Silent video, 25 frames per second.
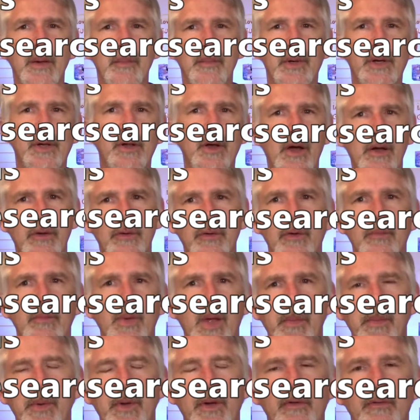but it also
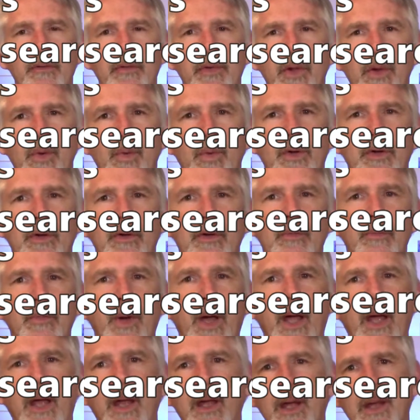may be influenced
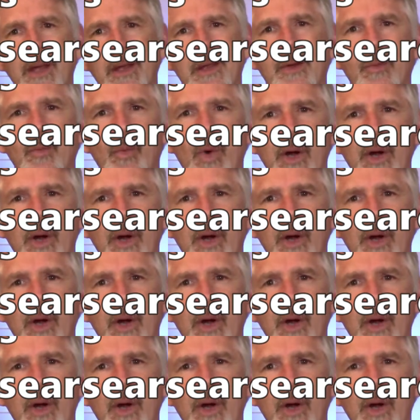by what